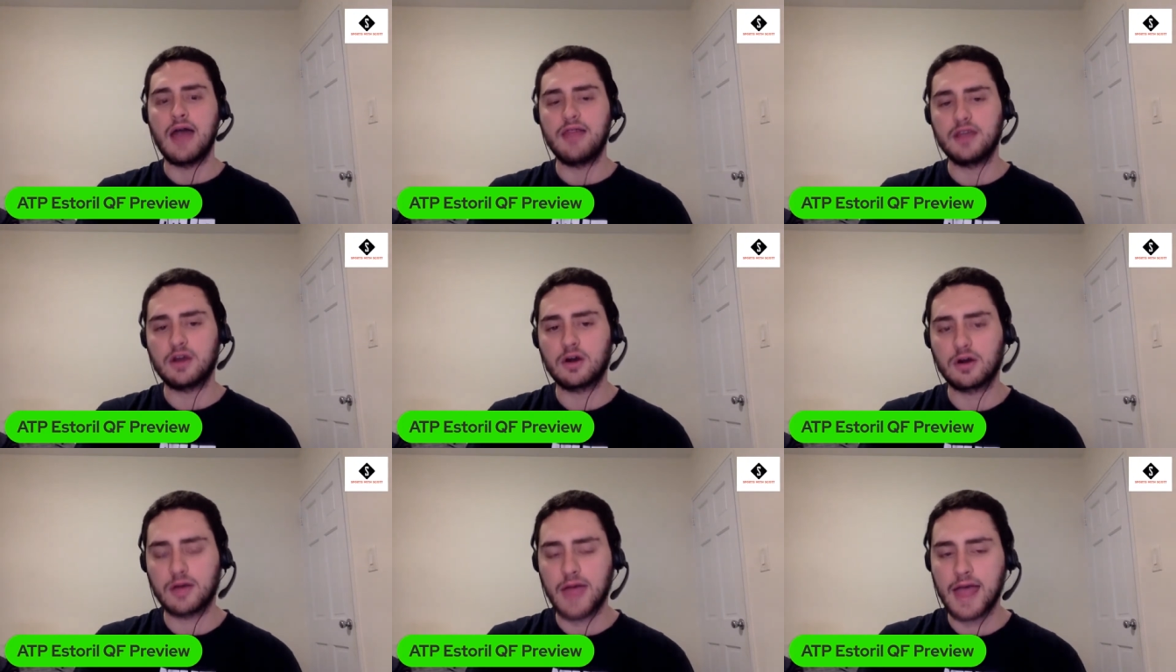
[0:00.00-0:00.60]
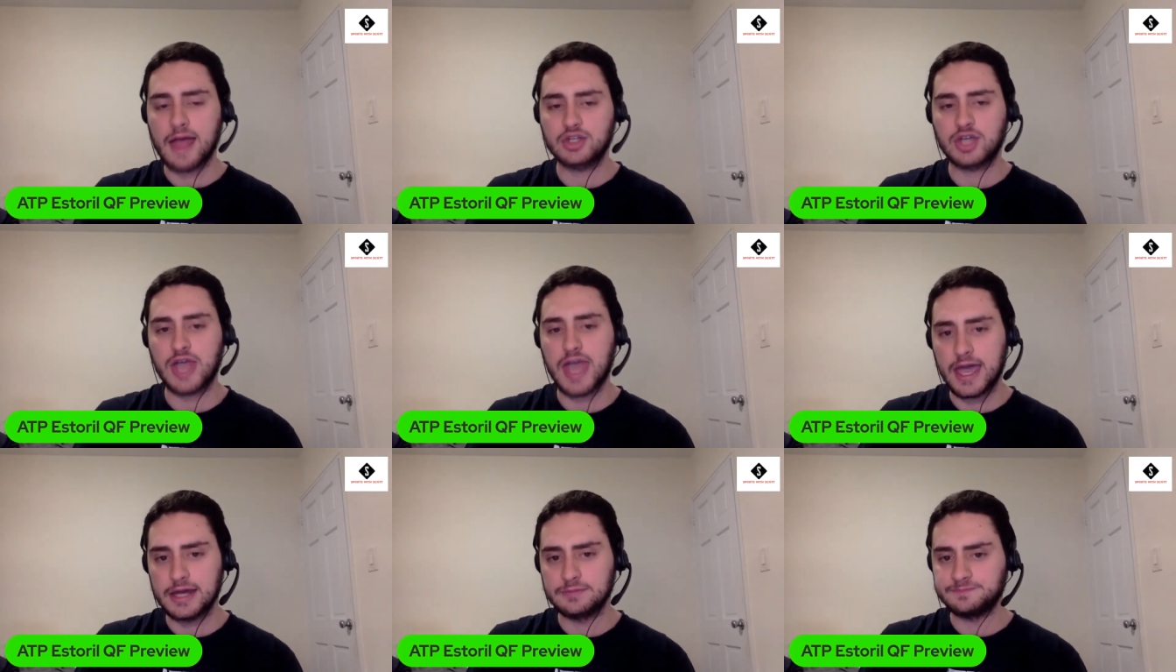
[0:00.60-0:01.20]
I think Hurkacz
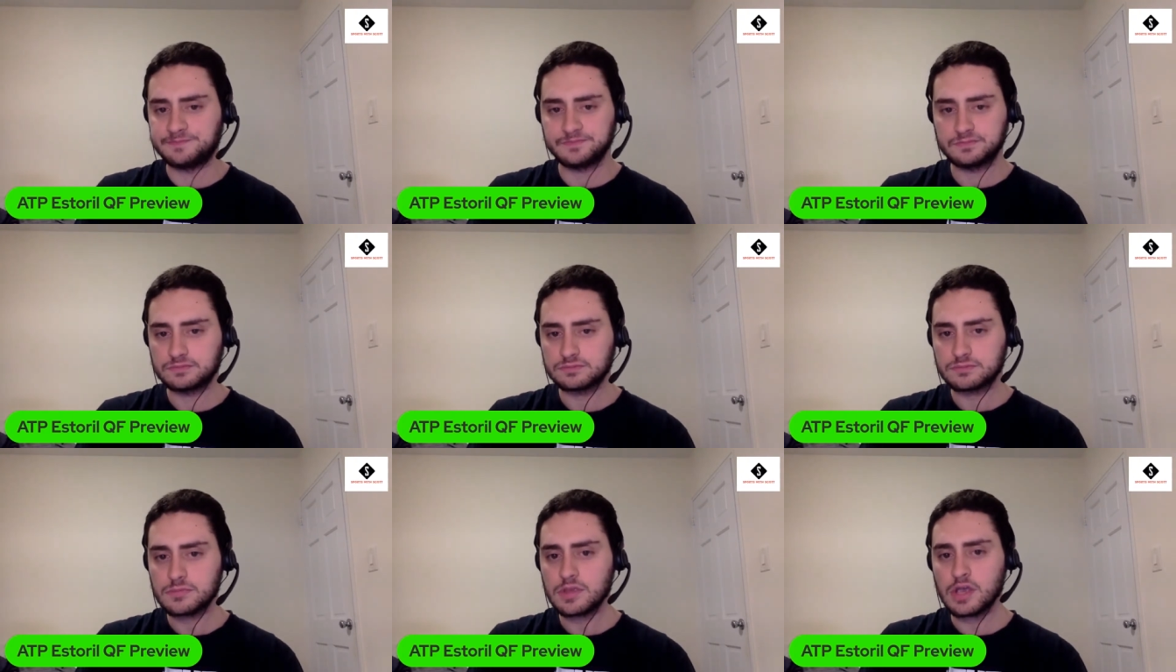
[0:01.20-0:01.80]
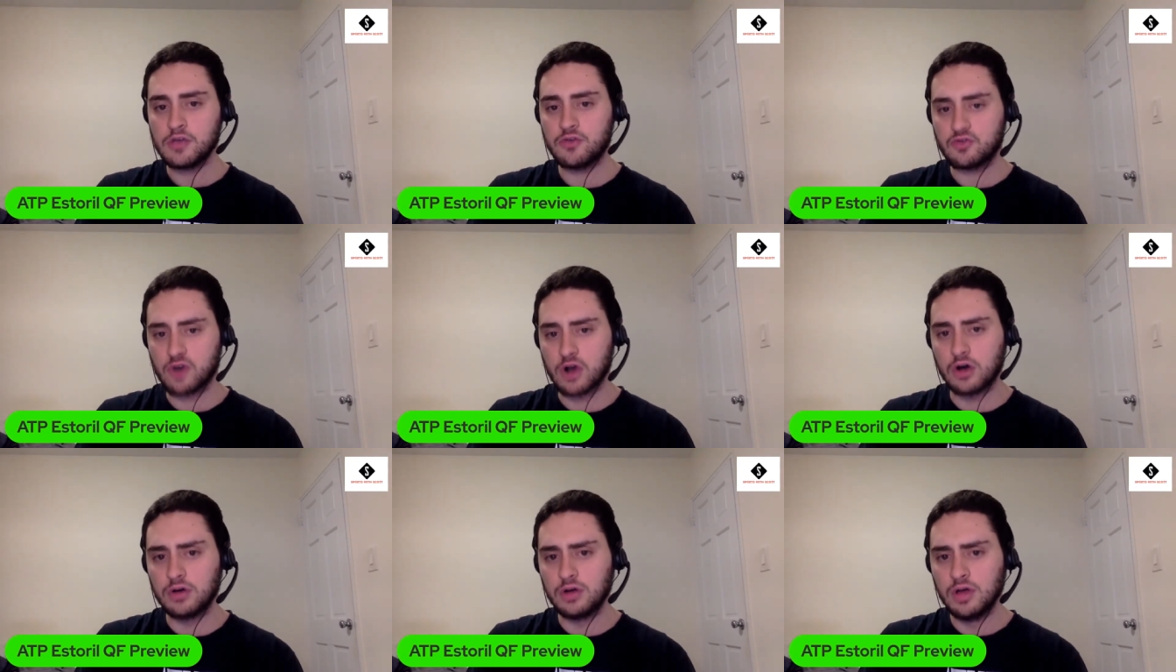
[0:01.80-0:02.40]
can
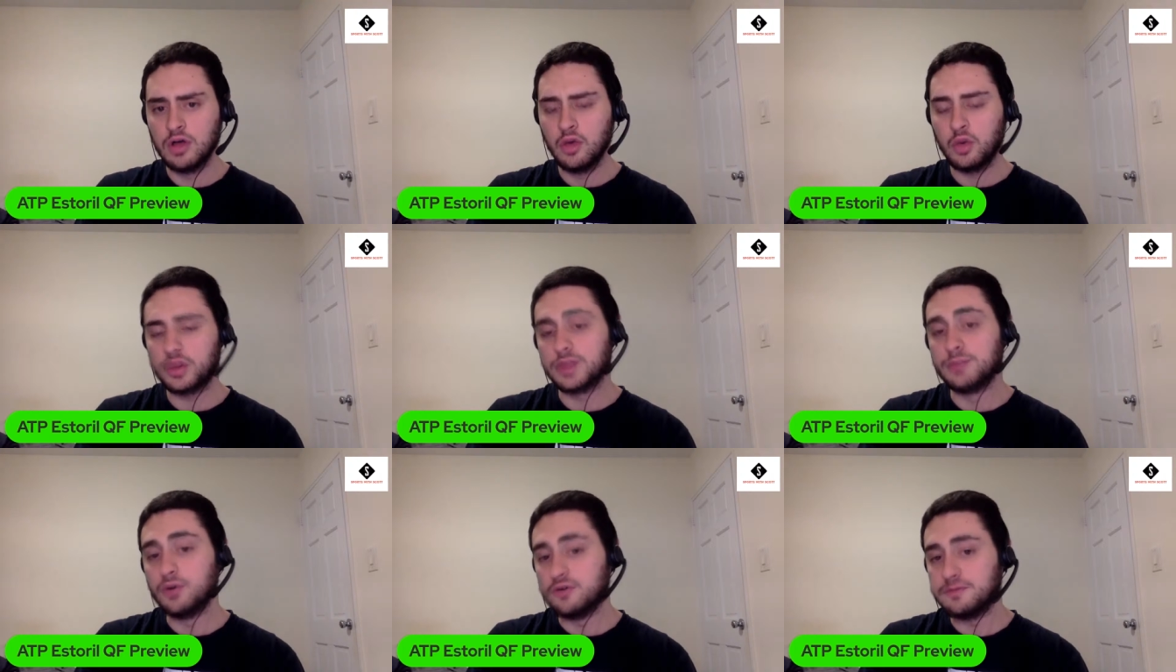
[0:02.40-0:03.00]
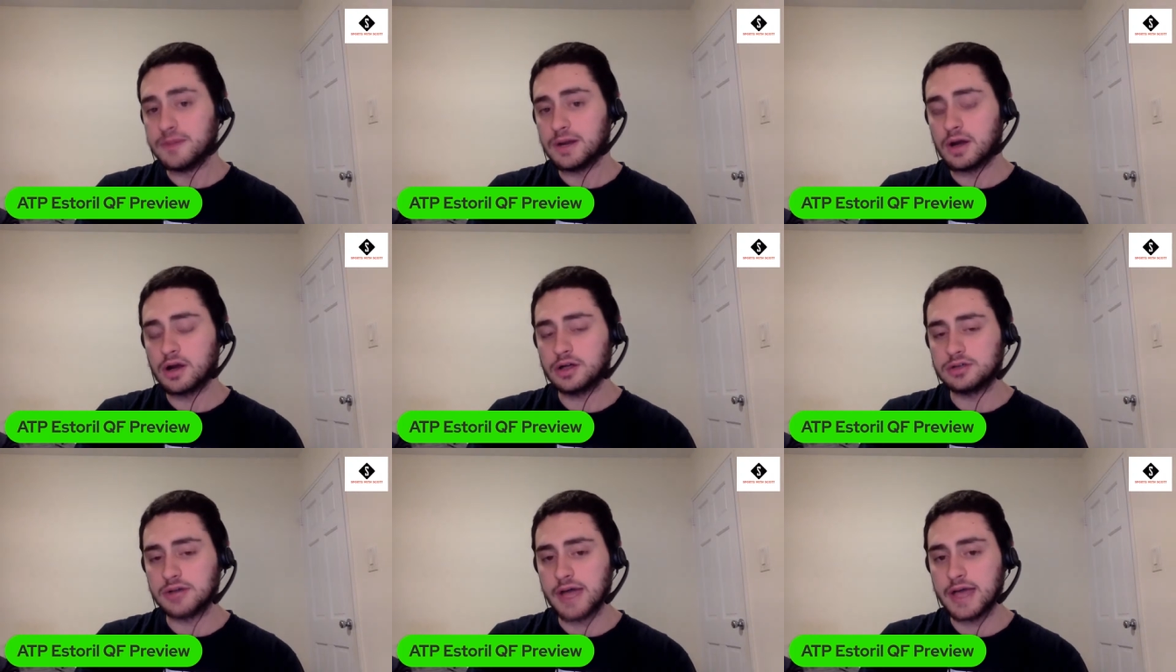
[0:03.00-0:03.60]
struggle with the movement
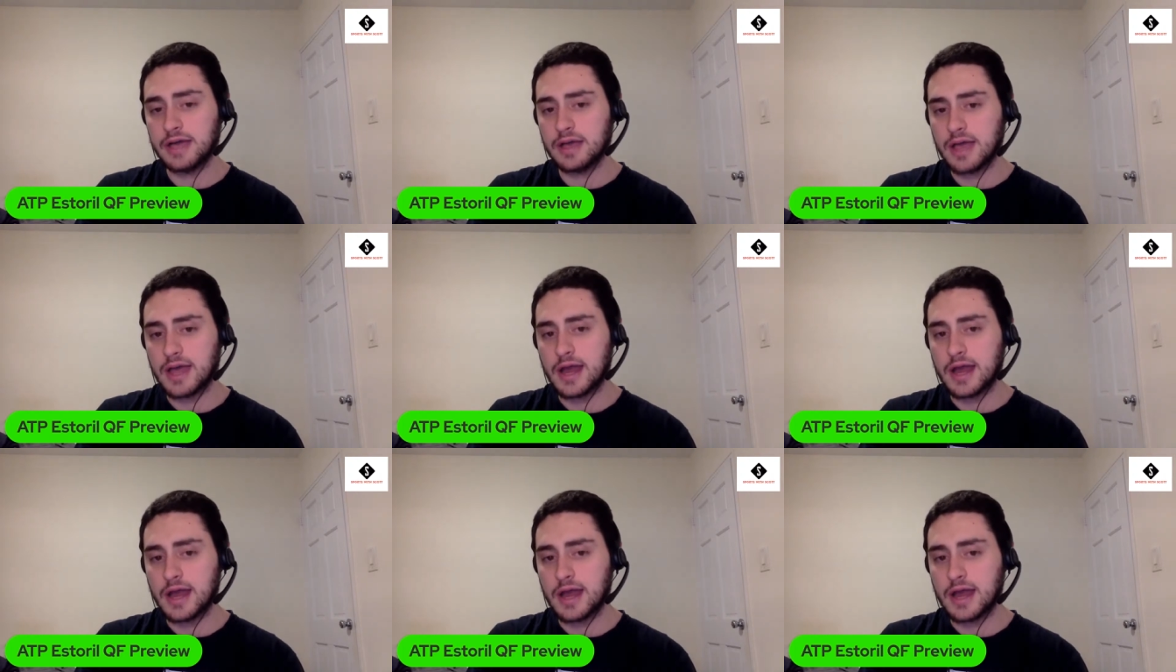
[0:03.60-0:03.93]
on clay,